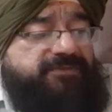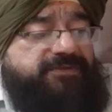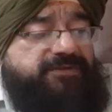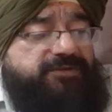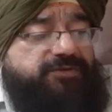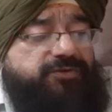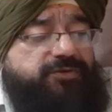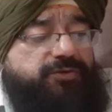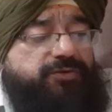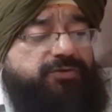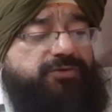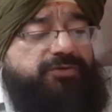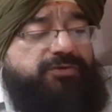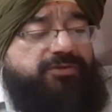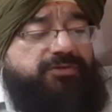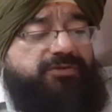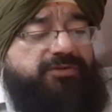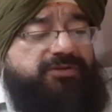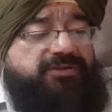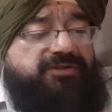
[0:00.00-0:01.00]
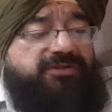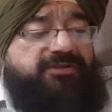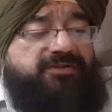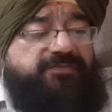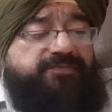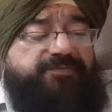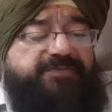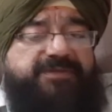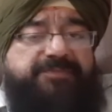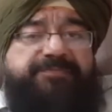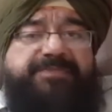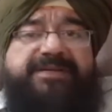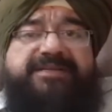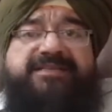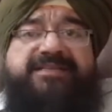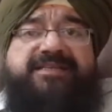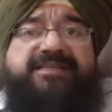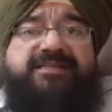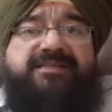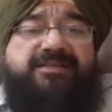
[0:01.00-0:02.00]
So the
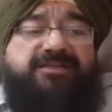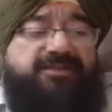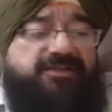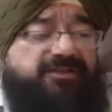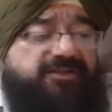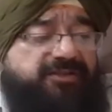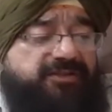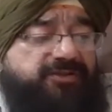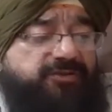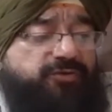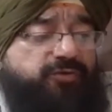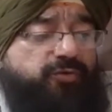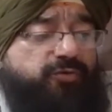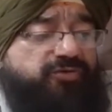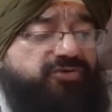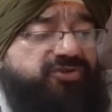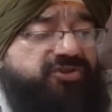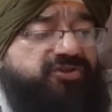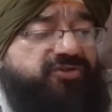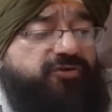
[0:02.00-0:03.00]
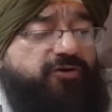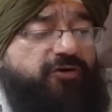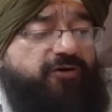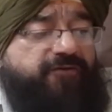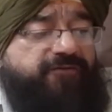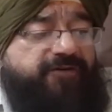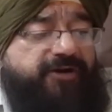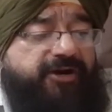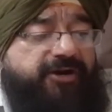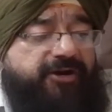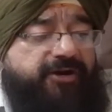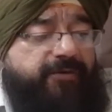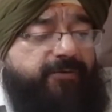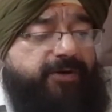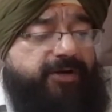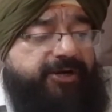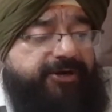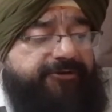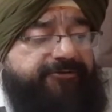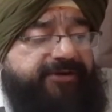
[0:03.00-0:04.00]
basic sources of
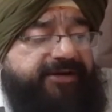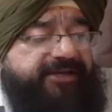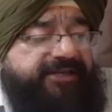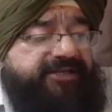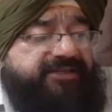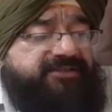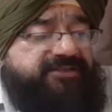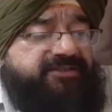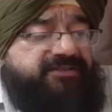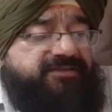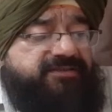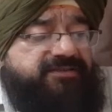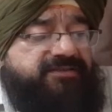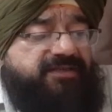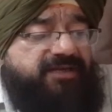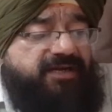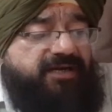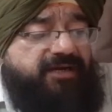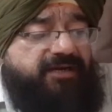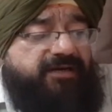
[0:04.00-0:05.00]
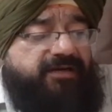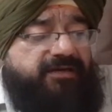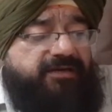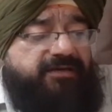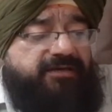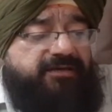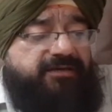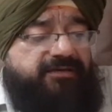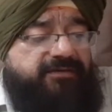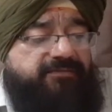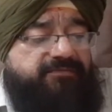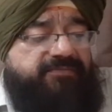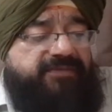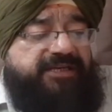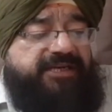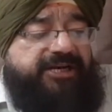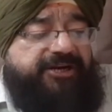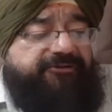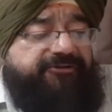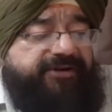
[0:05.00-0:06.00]
ultraviolet radiations are
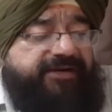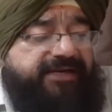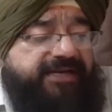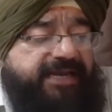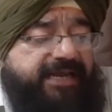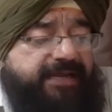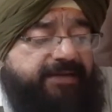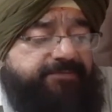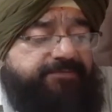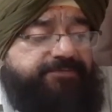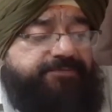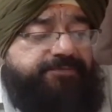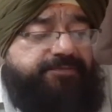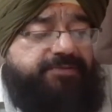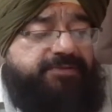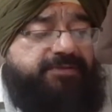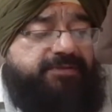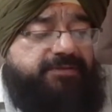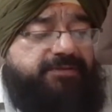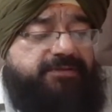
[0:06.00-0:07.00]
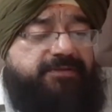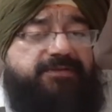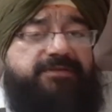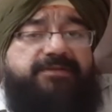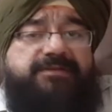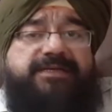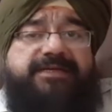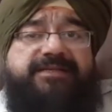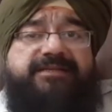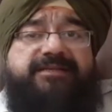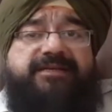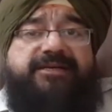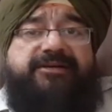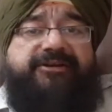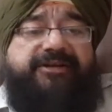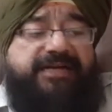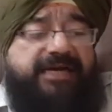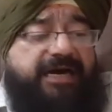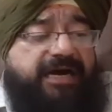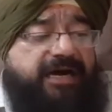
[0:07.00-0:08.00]
electric lamp, that is
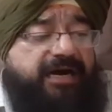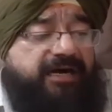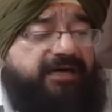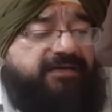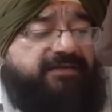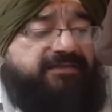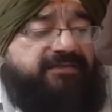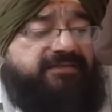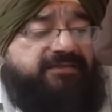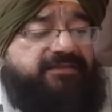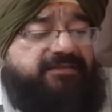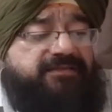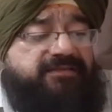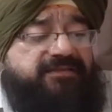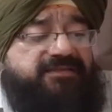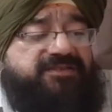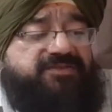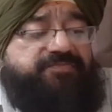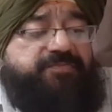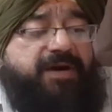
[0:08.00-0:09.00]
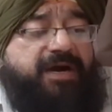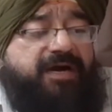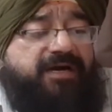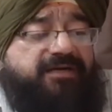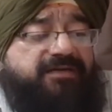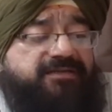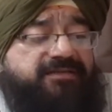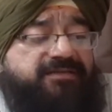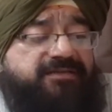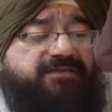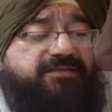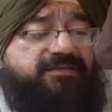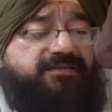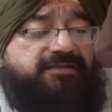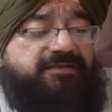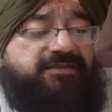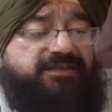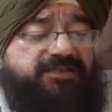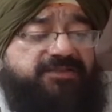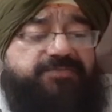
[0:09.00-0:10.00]
electric arcs, sparks.
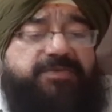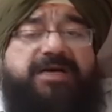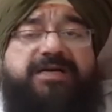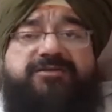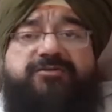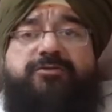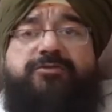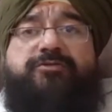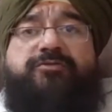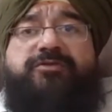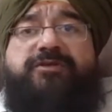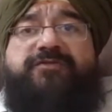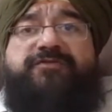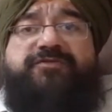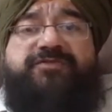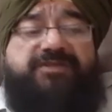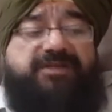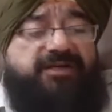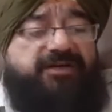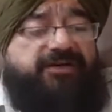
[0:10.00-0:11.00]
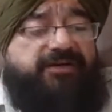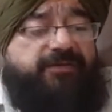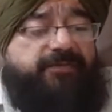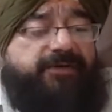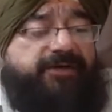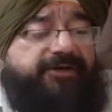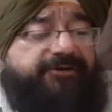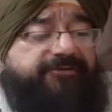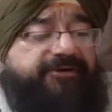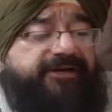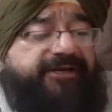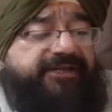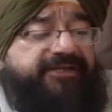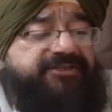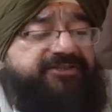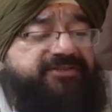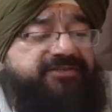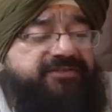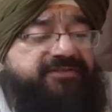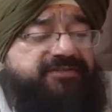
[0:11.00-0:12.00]
Sparks also gives ultraviolet
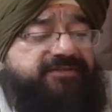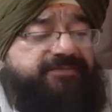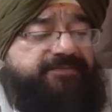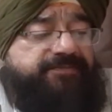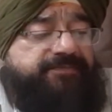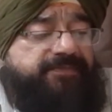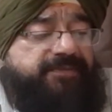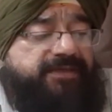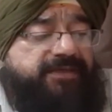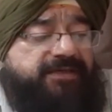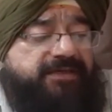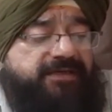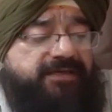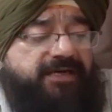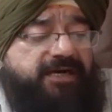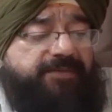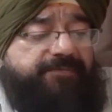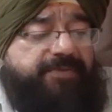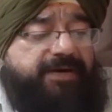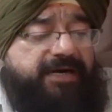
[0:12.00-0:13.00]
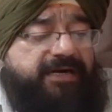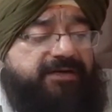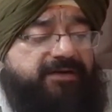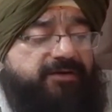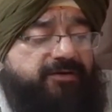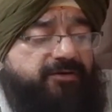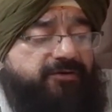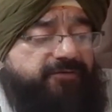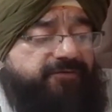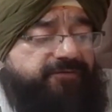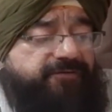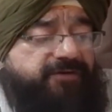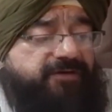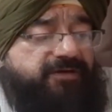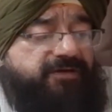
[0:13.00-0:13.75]
radiations. A part of